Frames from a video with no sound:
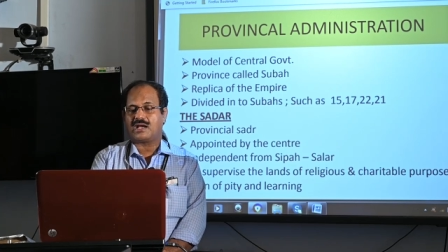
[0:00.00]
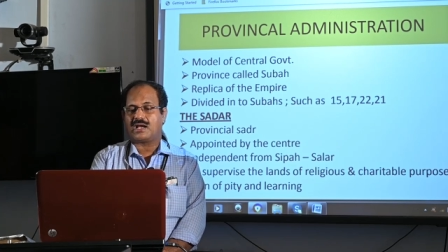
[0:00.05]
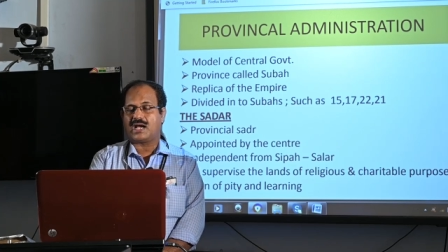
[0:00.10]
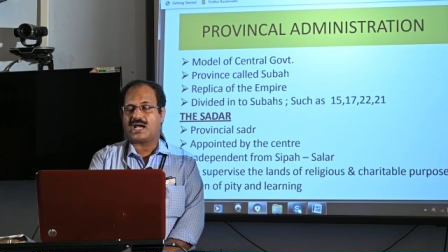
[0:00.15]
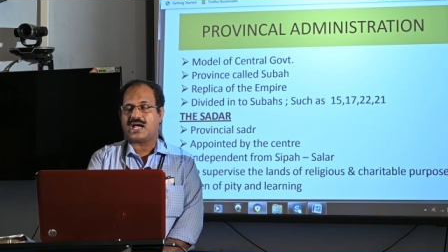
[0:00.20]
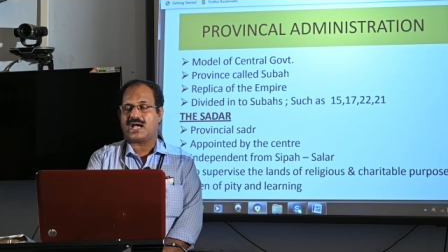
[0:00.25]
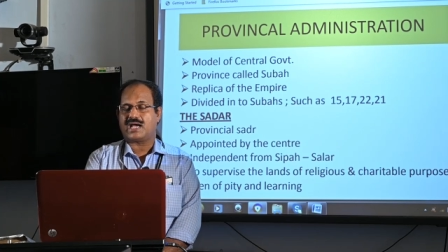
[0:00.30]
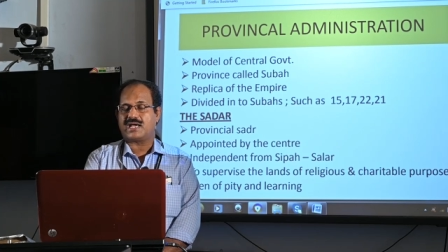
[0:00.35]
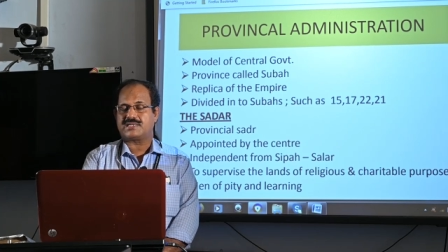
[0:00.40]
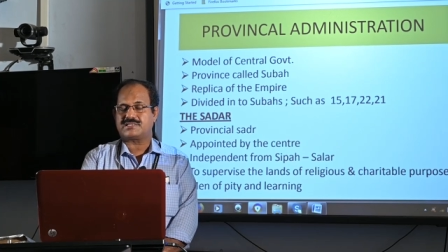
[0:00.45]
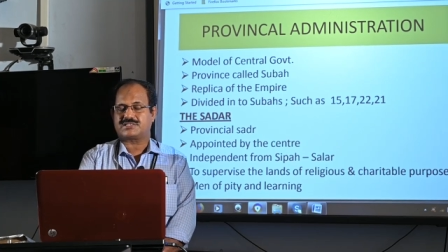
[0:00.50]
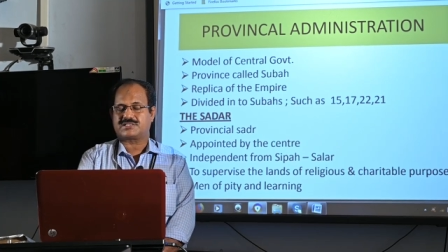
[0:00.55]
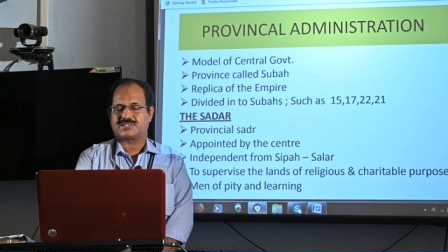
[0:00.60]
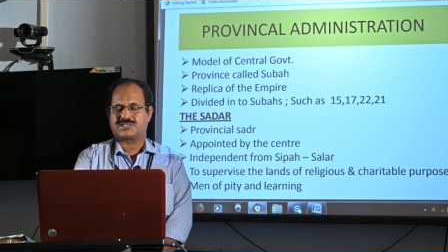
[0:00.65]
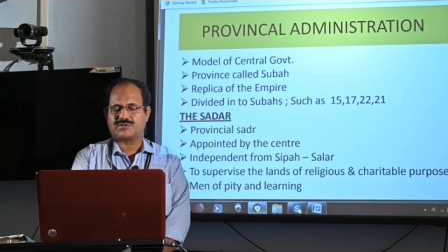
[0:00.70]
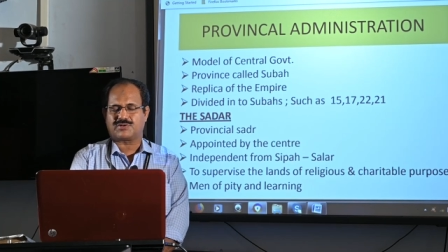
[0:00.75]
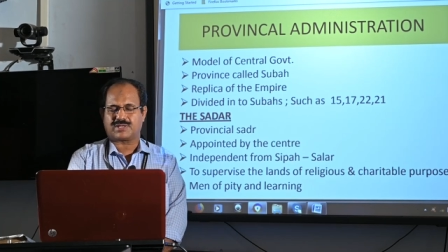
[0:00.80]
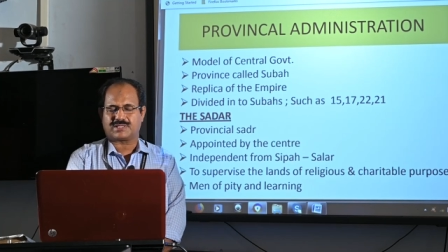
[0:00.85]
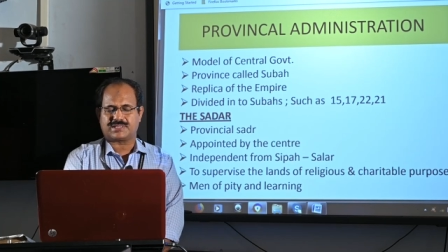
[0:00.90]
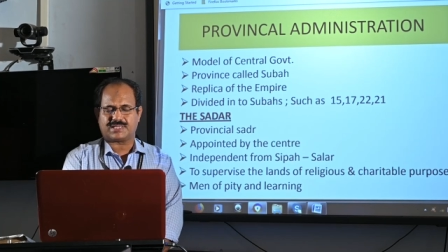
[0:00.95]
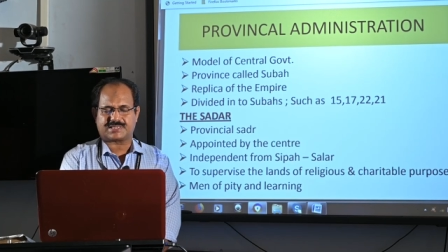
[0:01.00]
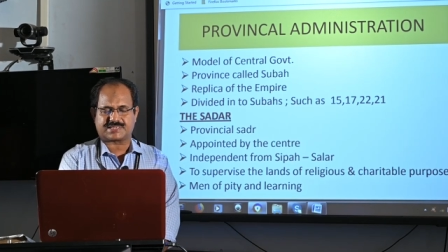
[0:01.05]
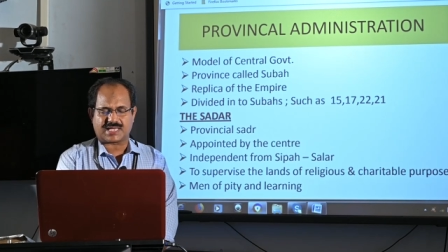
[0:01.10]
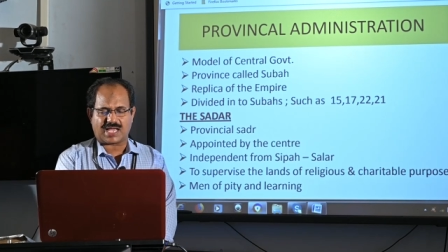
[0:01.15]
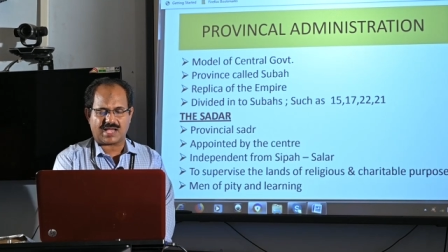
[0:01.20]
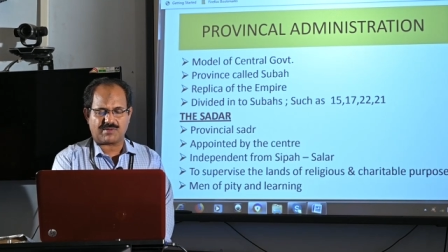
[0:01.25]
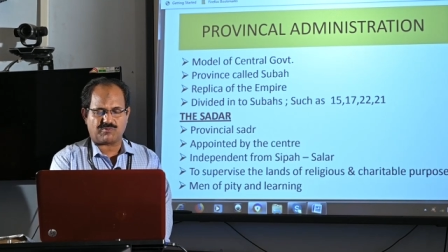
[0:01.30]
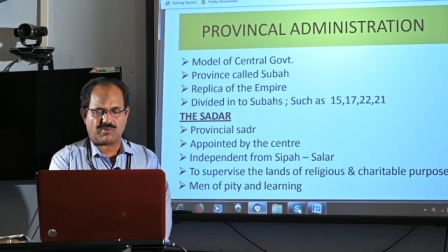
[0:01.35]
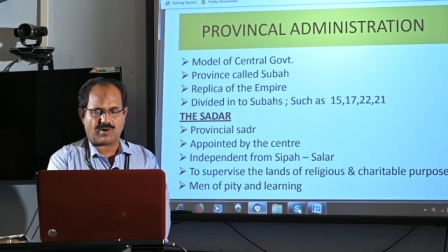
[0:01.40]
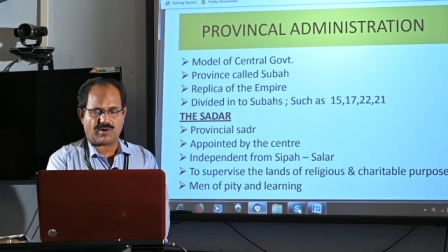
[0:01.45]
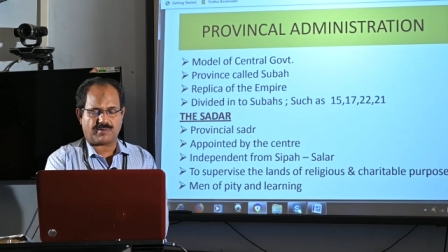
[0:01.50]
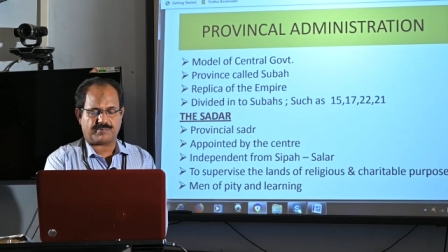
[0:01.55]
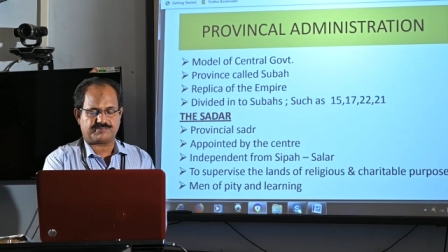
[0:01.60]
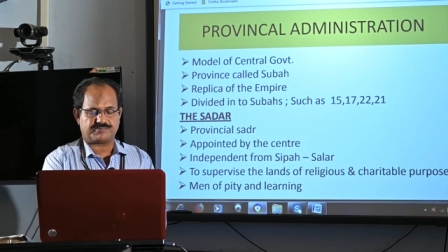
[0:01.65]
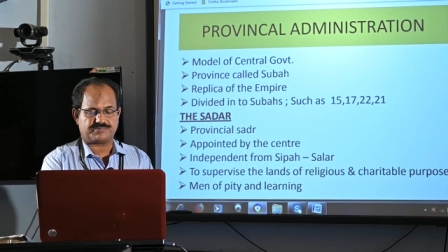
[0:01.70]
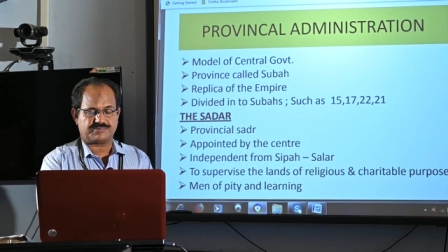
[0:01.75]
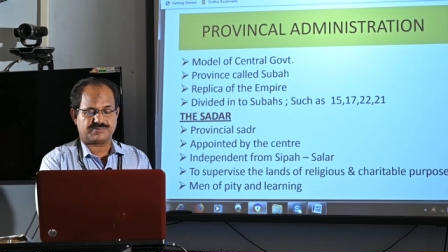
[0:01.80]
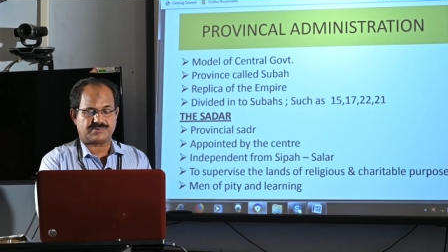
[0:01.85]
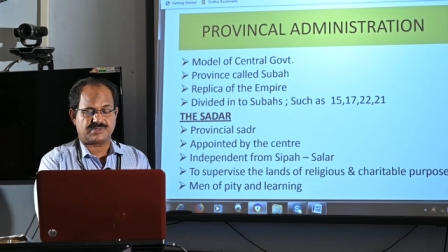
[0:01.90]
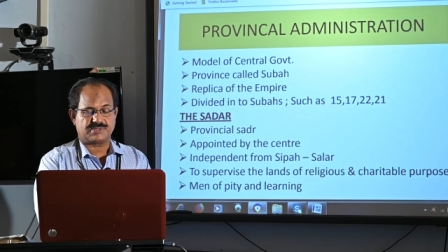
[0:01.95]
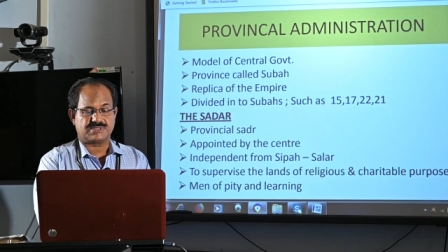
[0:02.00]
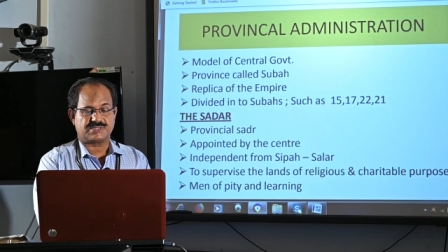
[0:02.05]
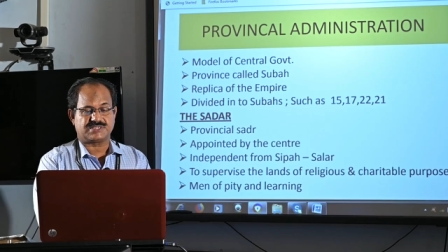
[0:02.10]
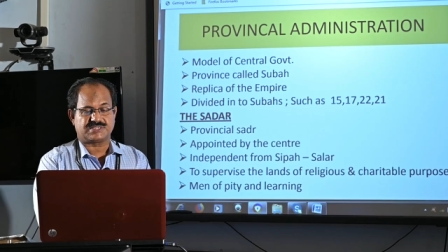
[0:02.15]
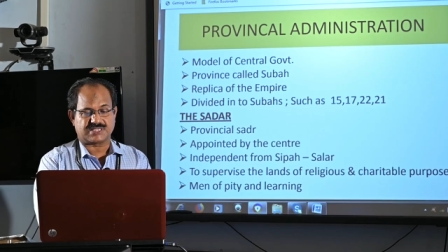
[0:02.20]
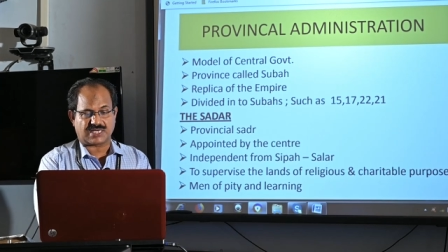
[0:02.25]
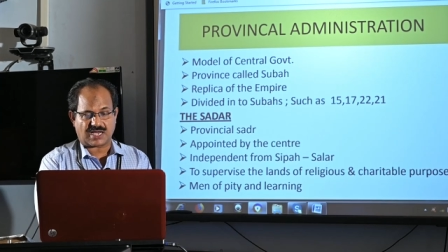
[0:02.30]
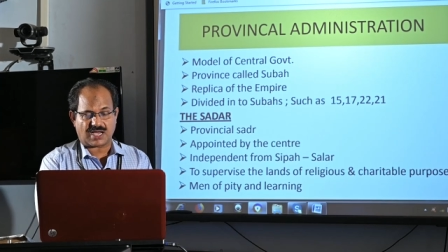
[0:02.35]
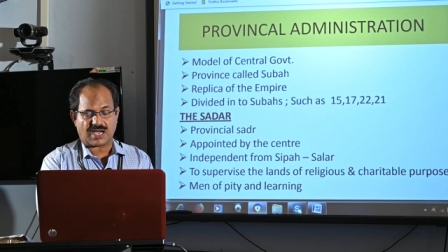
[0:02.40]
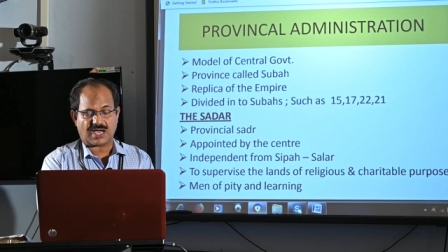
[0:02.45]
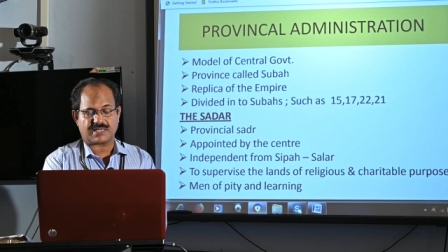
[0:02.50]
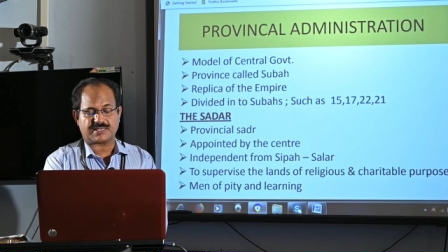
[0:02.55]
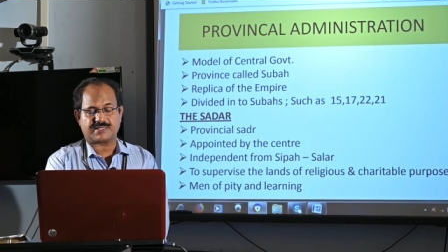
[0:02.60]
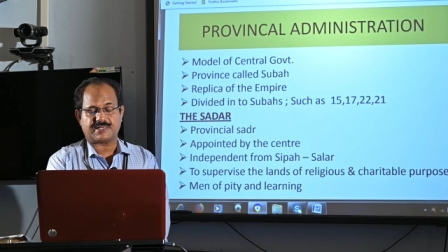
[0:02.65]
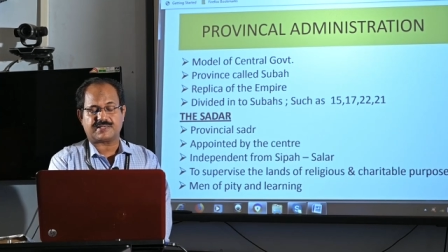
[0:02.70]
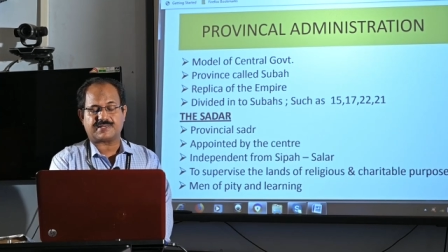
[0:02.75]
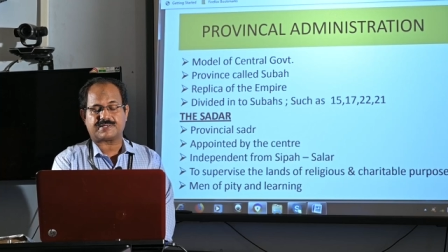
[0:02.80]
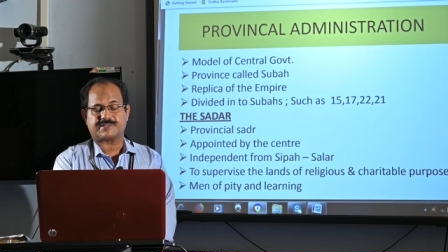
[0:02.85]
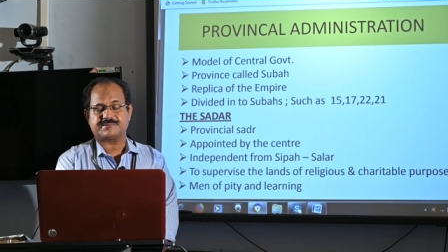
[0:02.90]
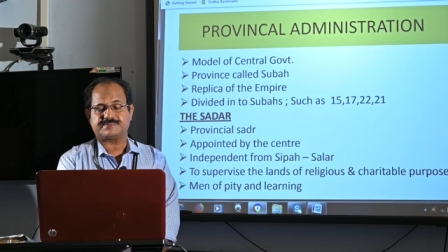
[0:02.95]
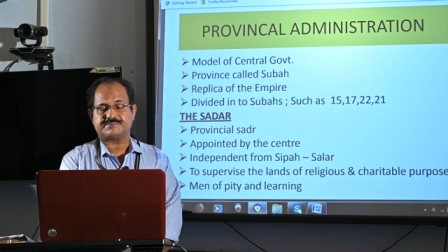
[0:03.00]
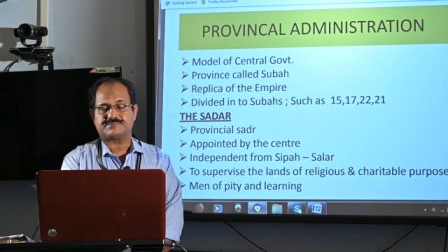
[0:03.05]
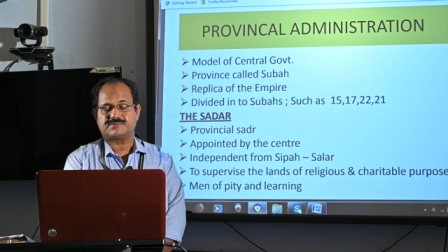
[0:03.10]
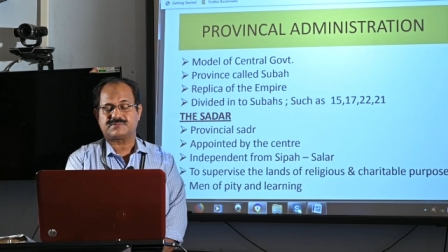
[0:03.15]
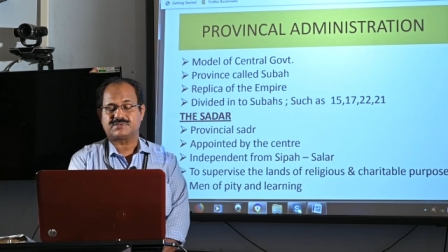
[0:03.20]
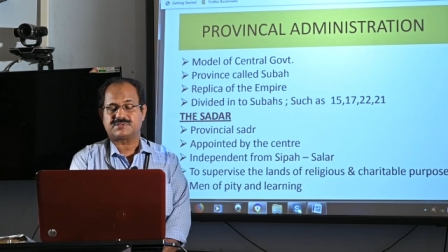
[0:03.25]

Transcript: And during the time of Jahangir